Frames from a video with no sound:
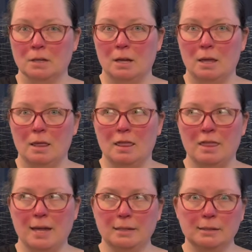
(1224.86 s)

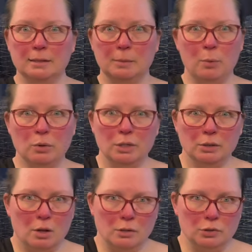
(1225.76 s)
that is a supported
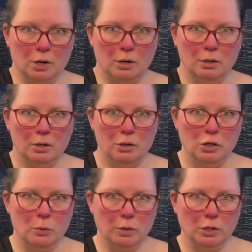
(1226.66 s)
long draw.
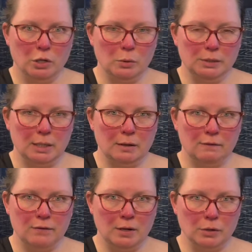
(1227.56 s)
You are using
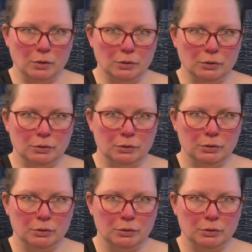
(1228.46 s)
fingers